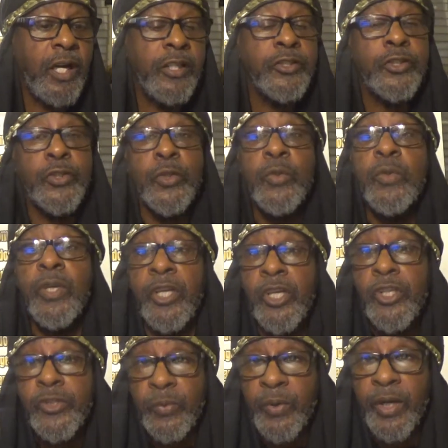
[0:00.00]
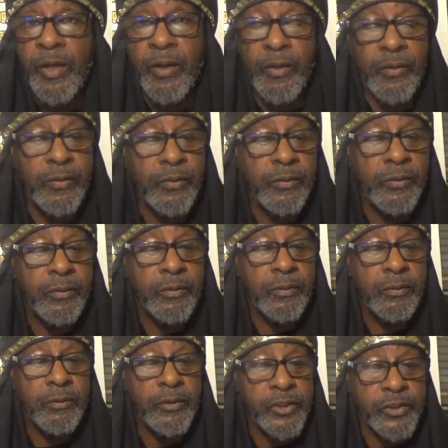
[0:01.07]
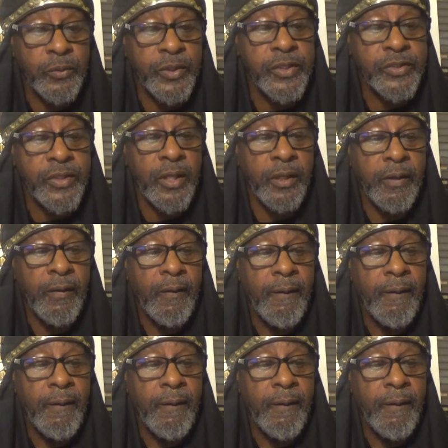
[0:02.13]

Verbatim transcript: unto Israel. Listen to what he say.